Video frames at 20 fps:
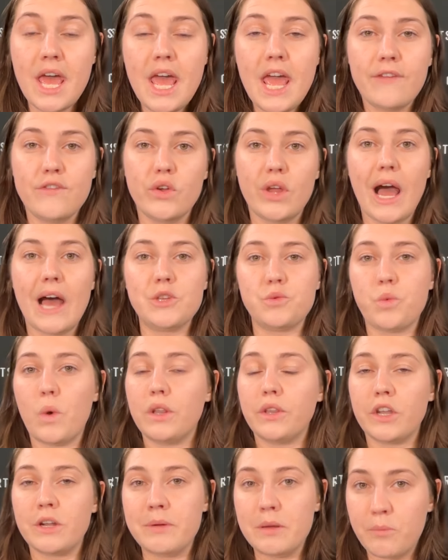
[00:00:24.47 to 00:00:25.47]
If you guys want a
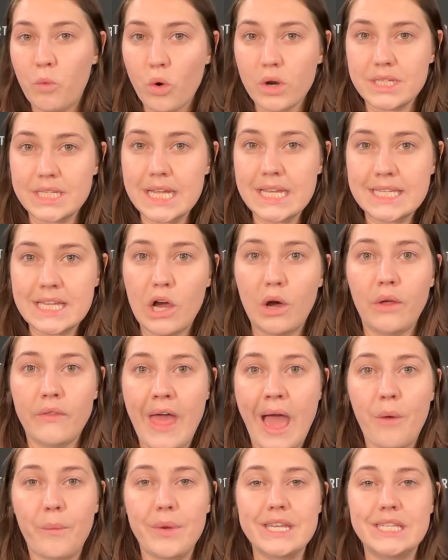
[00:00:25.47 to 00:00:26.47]
little bit more detail on
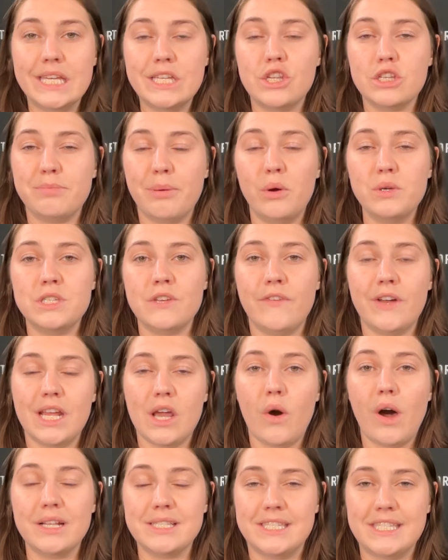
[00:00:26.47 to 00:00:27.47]
that, we did just post a video
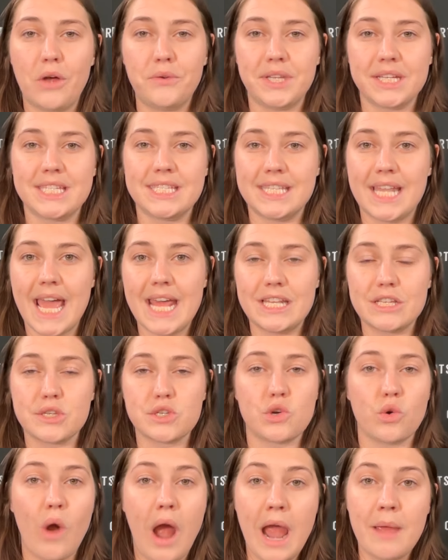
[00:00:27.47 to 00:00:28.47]
on Celtics Today
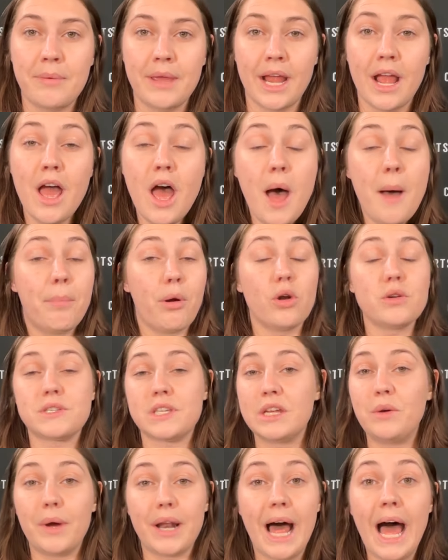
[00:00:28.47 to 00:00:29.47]
describing
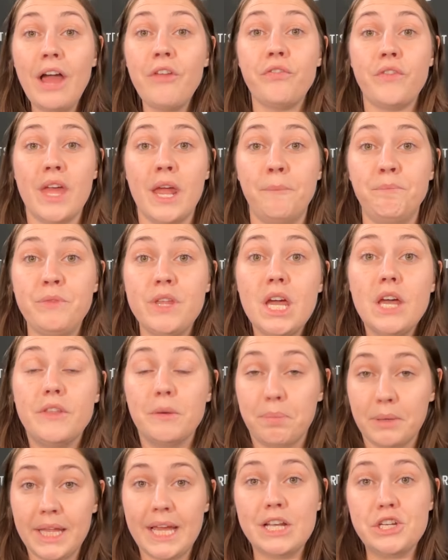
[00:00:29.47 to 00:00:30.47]
personally what I think
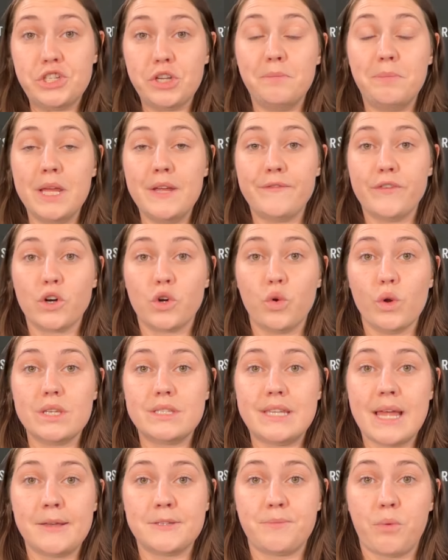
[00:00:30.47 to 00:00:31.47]
the plan should be for
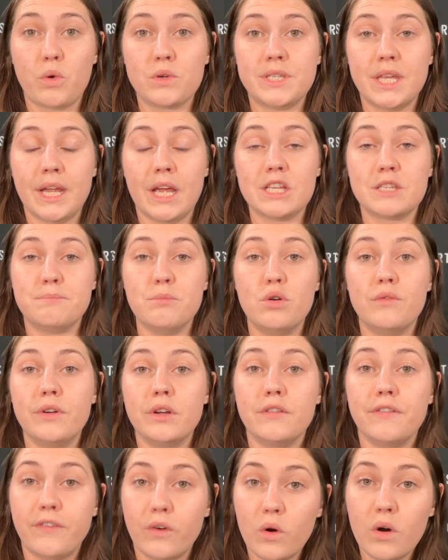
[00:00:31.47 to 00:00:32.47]
Kristaps Porzingis
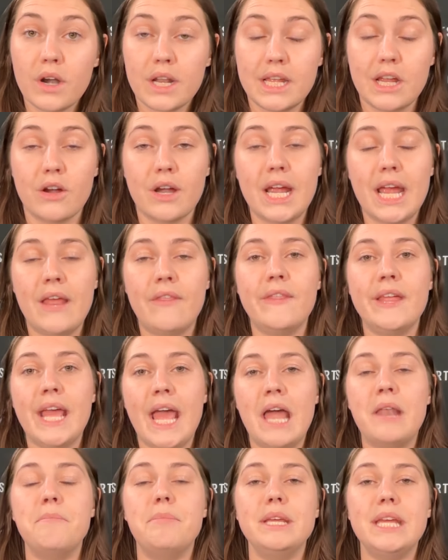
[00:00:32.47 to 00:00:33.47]
moving forward here in the
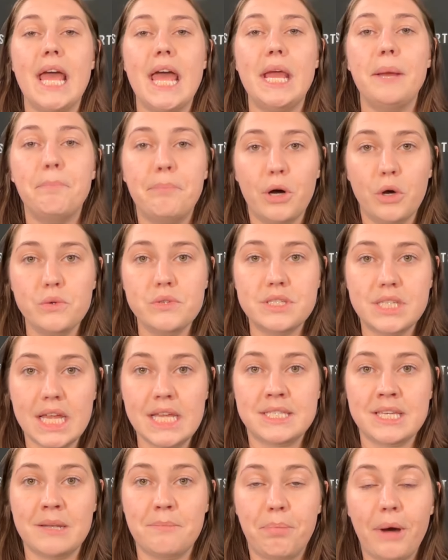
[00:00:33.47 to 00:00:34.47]
NBA
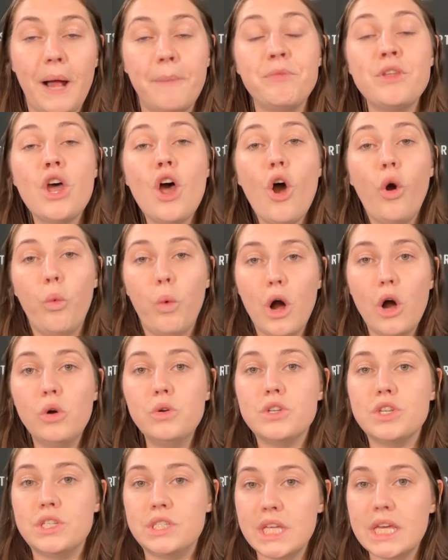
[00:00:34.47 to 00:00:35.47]
postseason. But
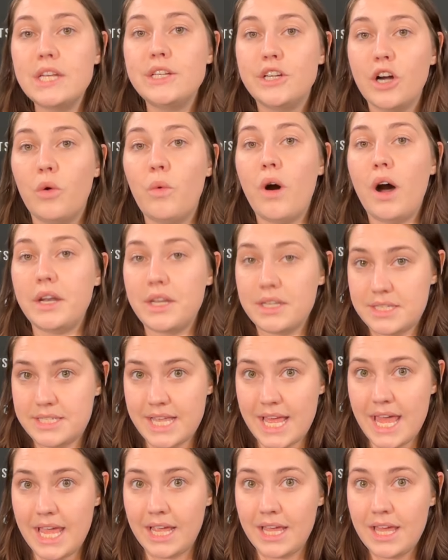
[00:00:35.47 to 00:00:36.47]
Woj did go on to
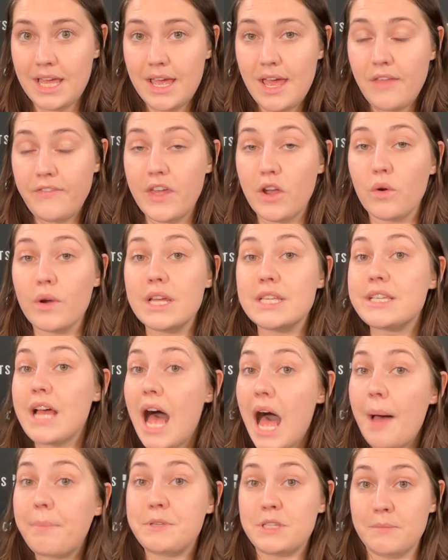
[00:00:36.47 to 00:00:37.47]
say there is
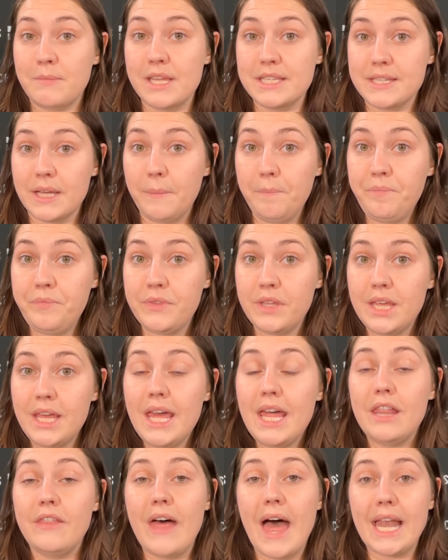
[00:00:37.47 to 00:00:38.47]
optimism
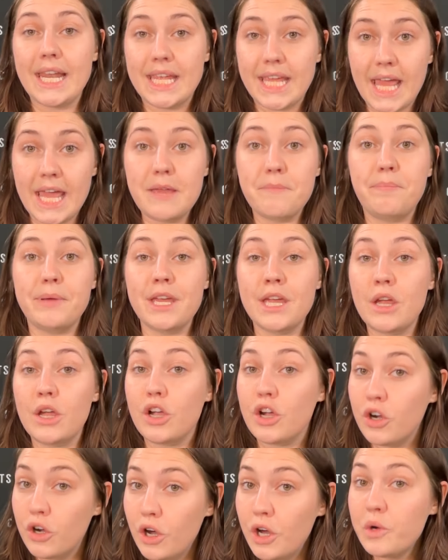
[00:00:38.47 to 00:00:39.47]
that KP
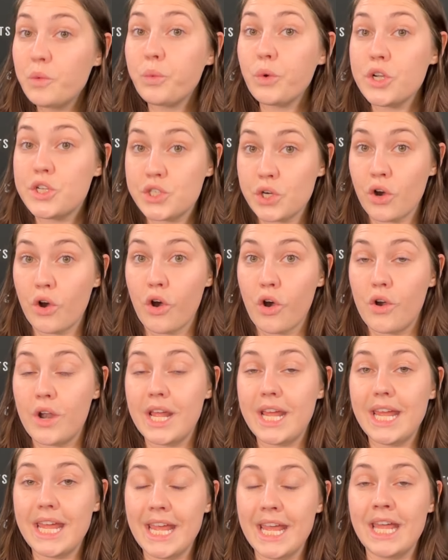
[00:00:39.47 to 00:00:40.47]
could return
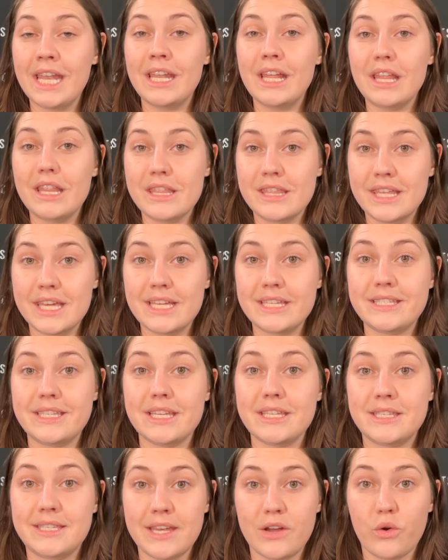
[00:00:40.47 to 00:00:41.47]
in this
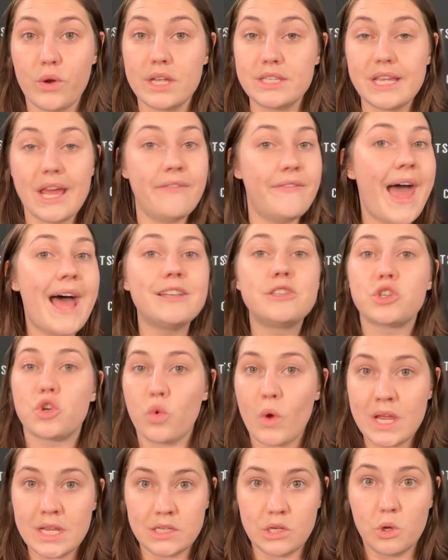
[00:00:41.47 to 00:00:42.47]
series. And that's
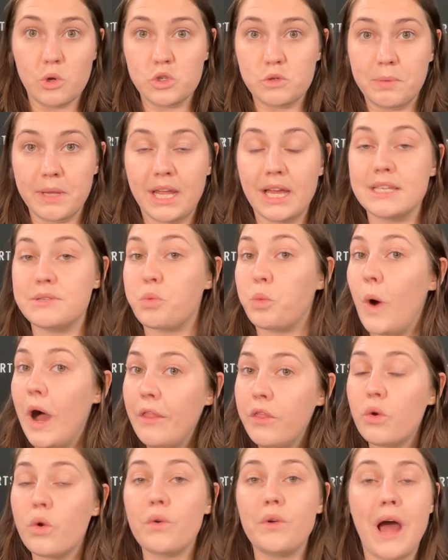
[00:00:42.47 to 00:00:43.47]
great news, because
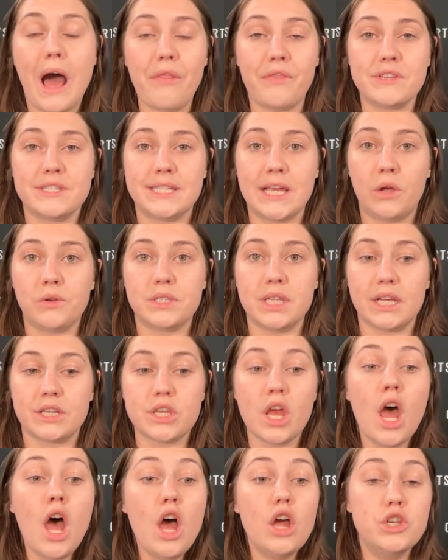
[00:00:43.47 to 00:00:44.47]
whether or not the Celtics
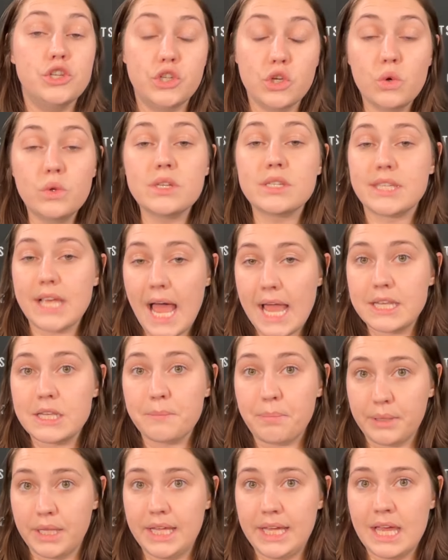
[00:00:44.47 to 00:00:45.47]
do decide to
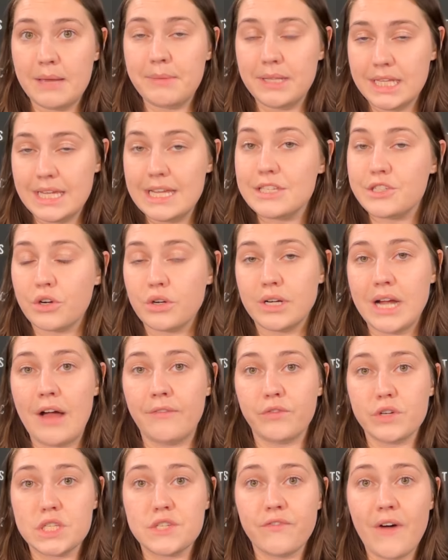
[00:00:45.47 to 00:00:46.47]
play him in the Eastern
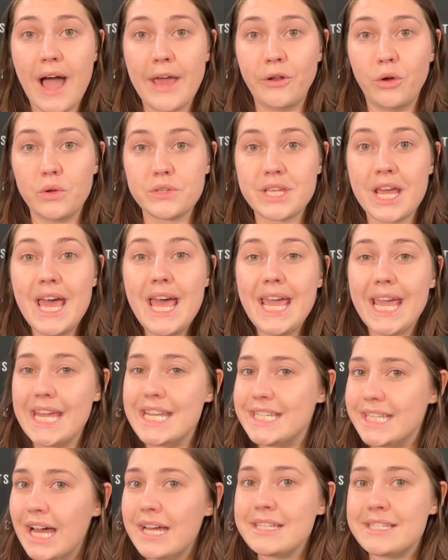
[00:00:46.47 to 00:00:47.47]
Conference Finals,
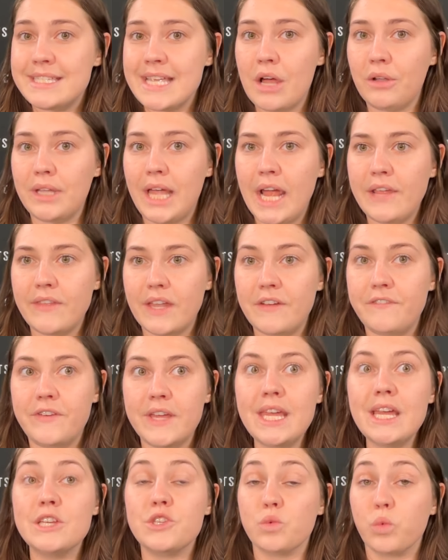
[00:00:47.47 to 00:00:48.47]
it does sound like that if
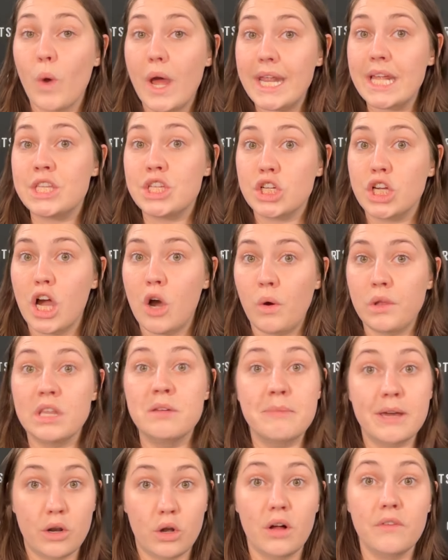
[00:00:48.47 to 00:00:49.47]
he is ready to go in the
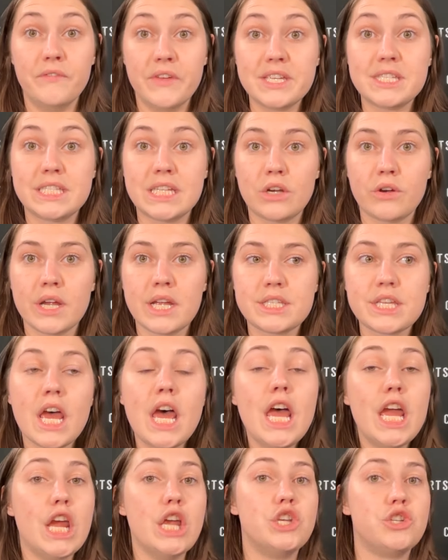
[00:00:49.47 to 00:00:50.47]
middle of this series,
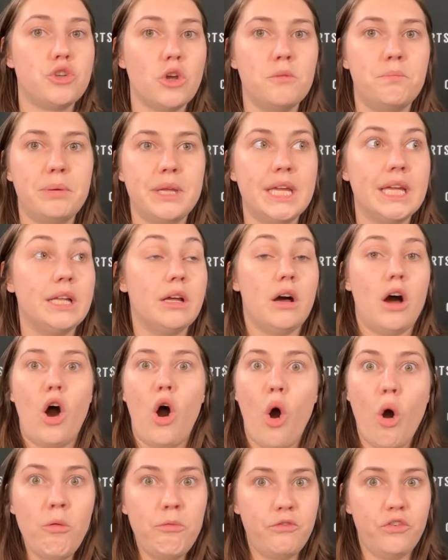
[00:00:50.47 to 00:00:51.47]
he should be
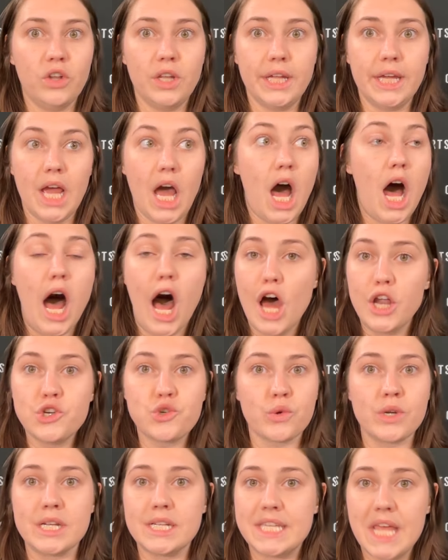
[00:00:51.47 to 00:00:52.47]
hopefully
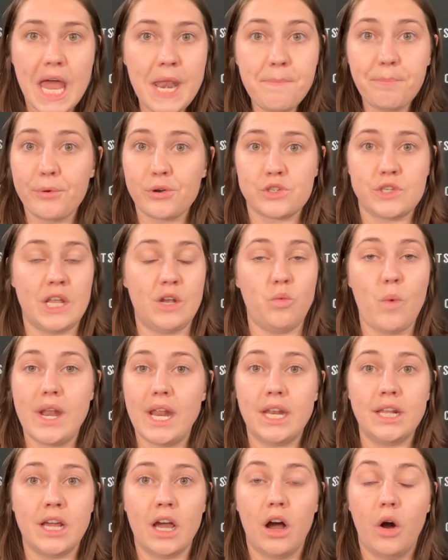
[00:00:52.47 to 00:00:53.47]
110%
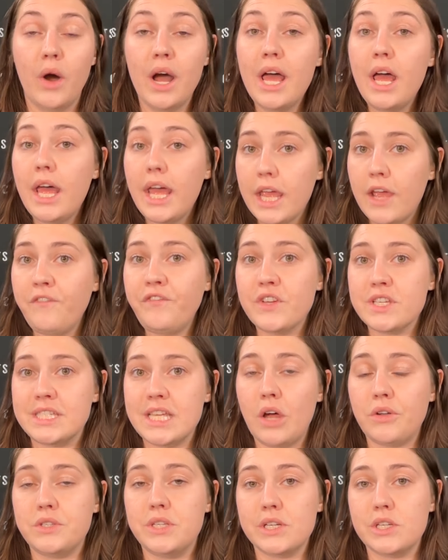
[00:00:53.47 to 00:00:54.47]
ready to go if the
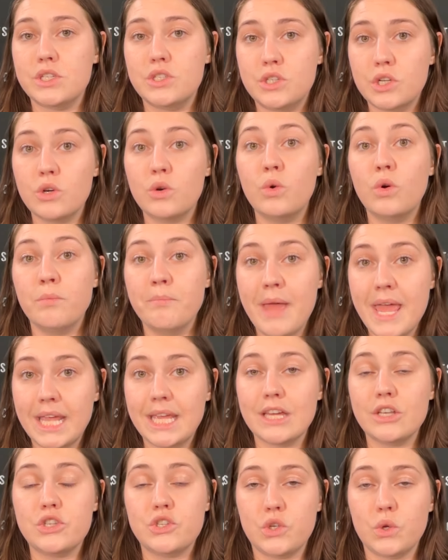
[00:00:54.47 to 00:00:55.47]
Celtics do
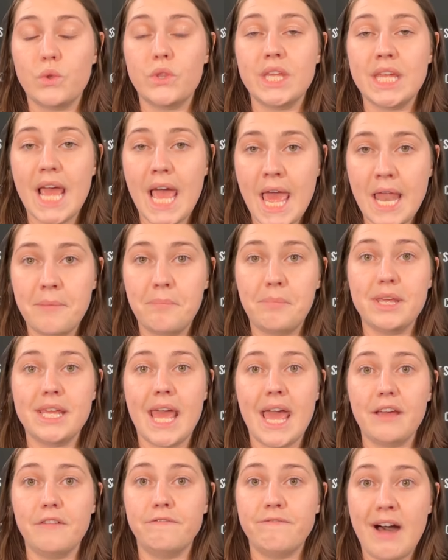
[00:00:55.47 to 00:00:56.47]
make it to the
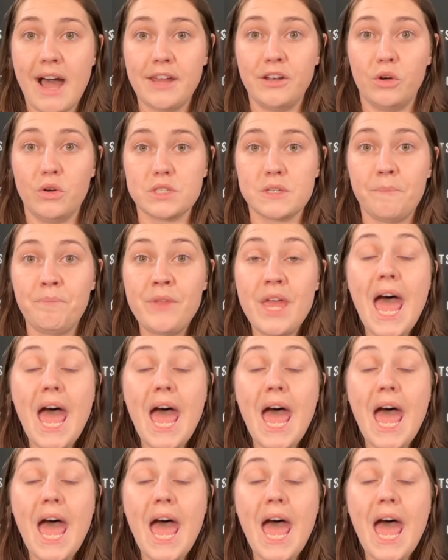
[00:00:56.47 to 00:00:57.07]
NBA Finals.